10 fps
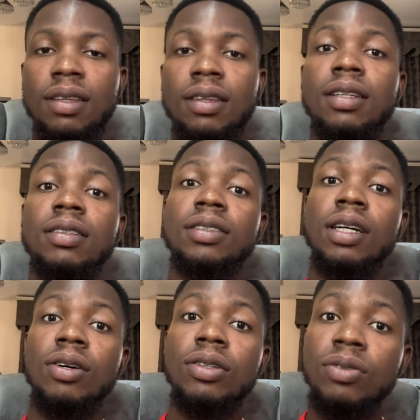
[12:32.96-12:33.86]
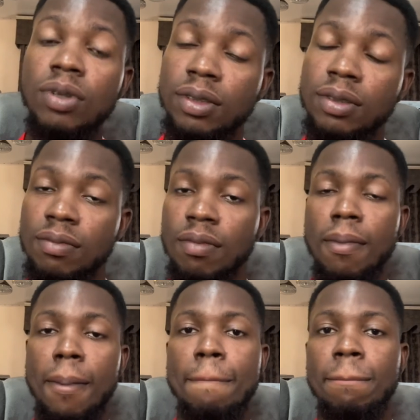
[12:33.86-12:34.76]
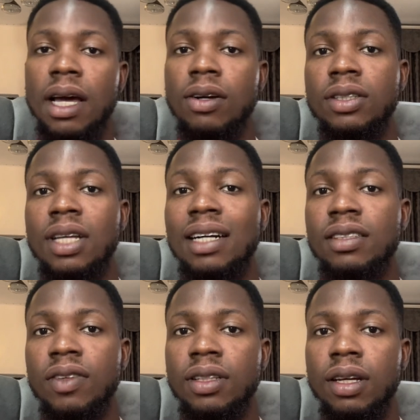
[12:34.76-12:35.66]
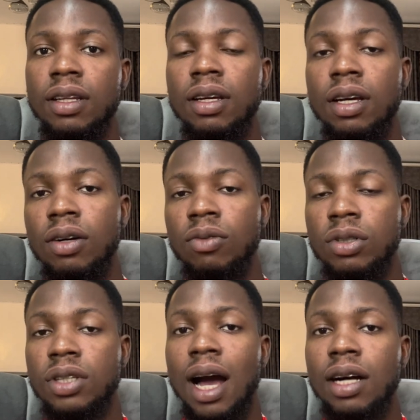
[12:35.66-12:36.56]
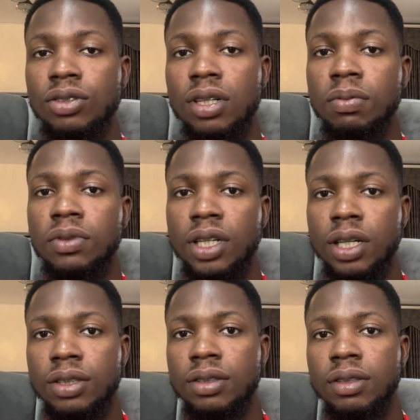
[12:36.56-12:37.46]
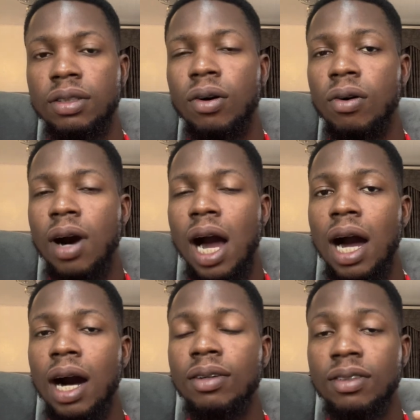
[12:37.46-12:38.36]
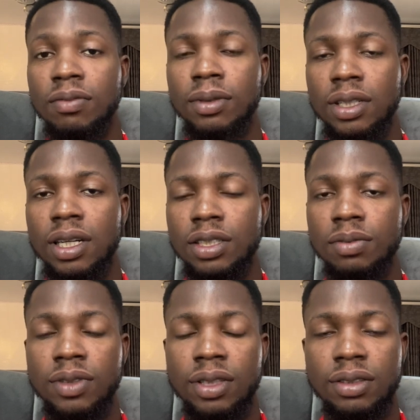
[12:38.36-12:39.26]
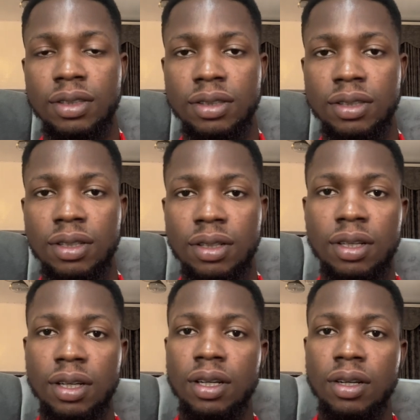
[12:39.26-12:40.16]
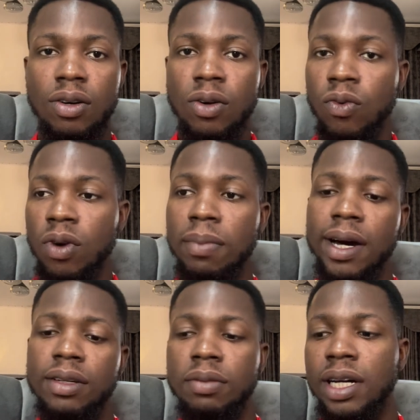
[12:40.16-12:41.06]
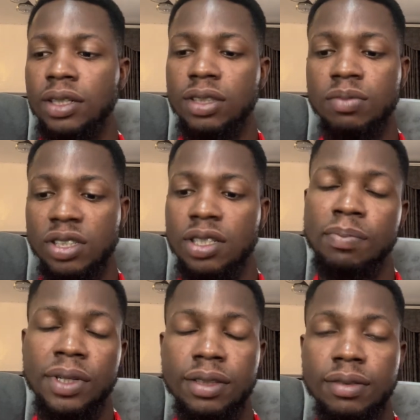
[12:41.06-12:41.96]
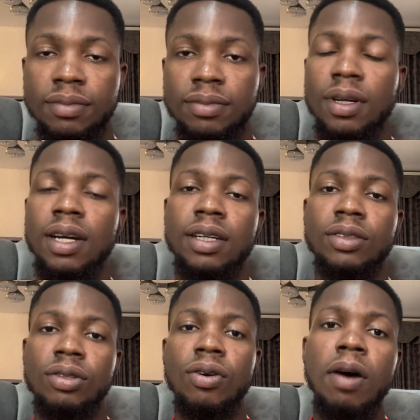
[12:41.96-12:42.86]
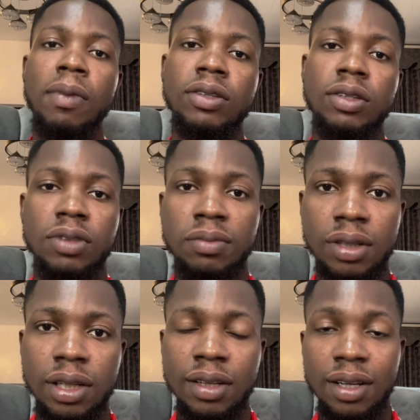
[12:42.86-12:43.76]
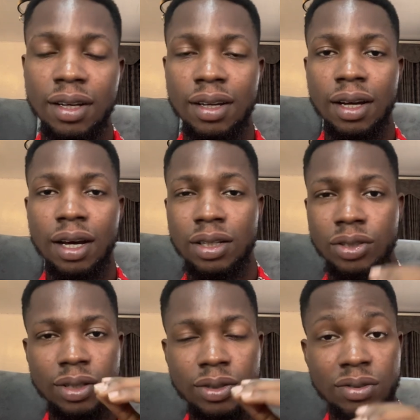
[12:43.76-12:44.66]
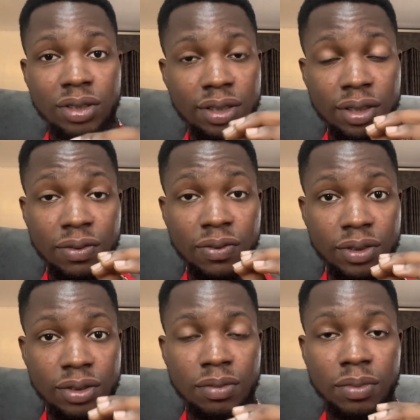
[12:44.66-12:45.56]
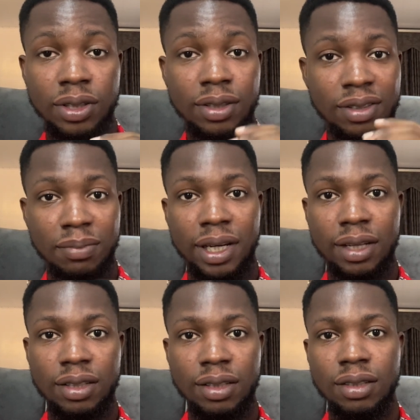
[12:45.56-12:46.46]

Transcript: Then the second one that got activated was astral projection or out of body experiences, whereby you might just be sleeping and you come out of your body and you are going to see your physical body on the bed